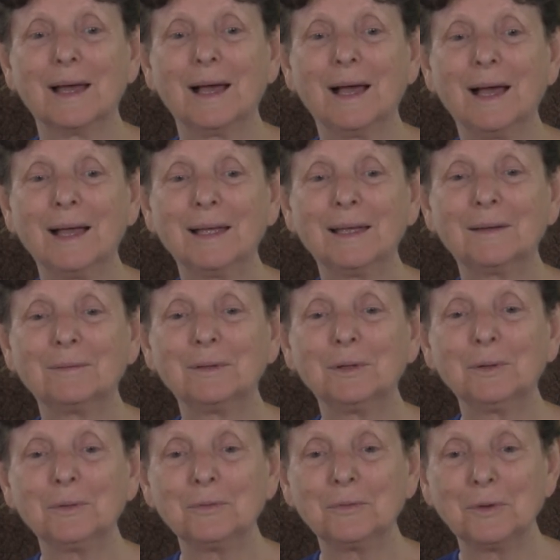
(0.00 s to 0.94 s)
I have
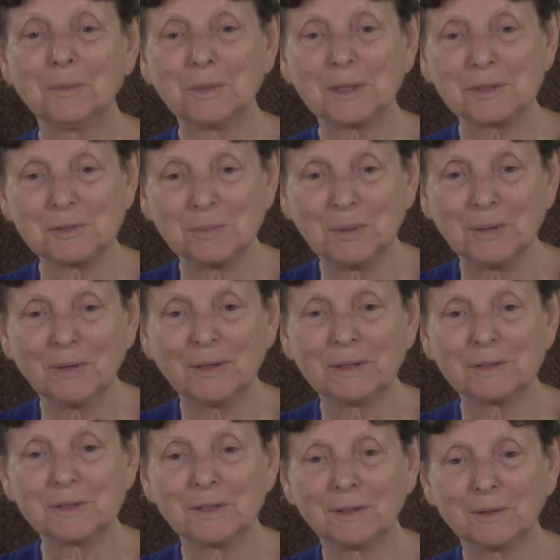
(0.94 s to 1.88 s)
learned from
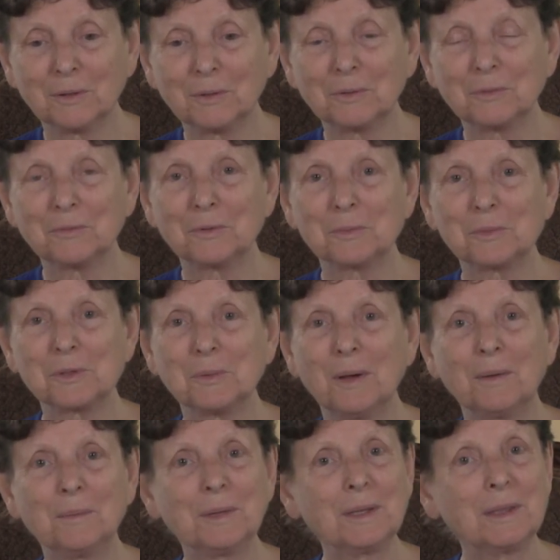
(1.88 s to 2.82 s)
experience and learned from
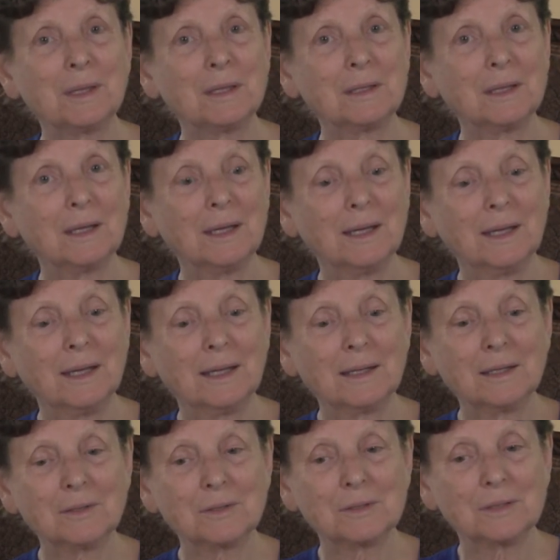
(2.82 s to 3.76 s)
Swami that
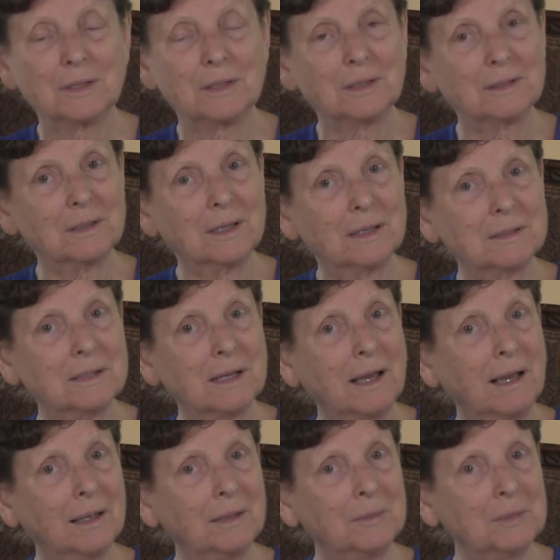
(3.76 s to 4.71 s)
there's a
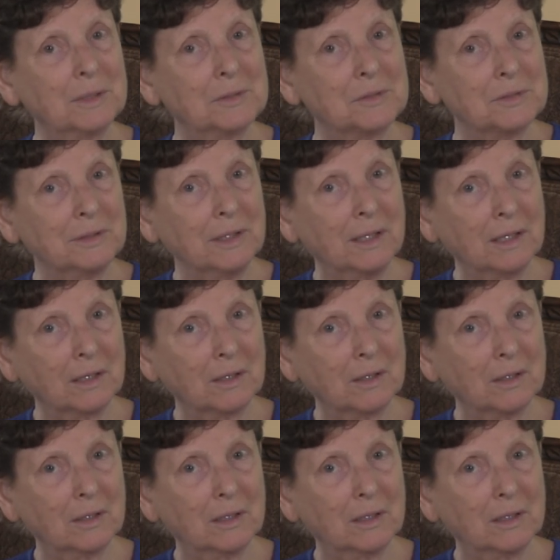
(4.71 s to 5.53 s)
timeless link